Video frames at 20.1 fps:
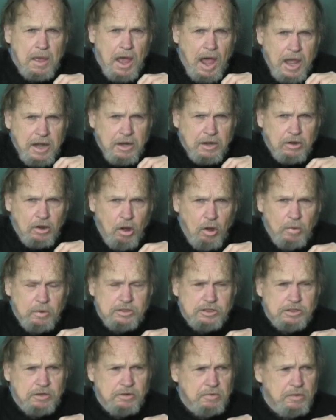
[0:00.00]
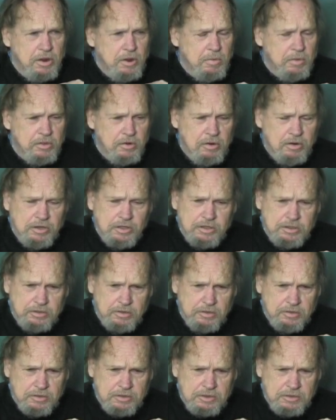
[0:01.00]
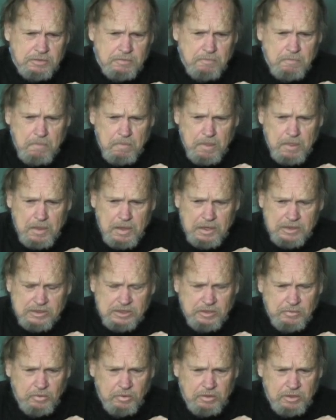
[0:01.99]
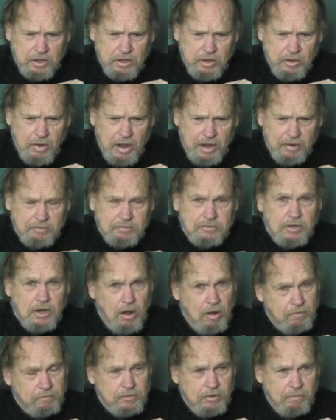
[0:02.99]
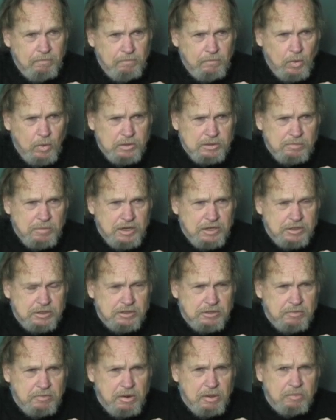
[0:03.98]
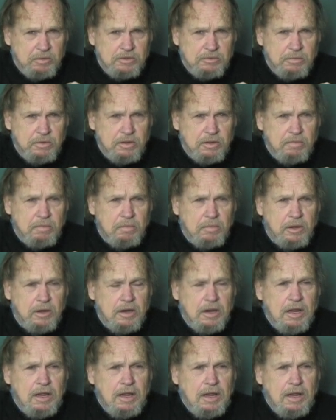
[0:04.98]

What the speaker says: I didn't always agree with Ernie Schultz, and as he will tell you, I've often voiced my disagreements with him, but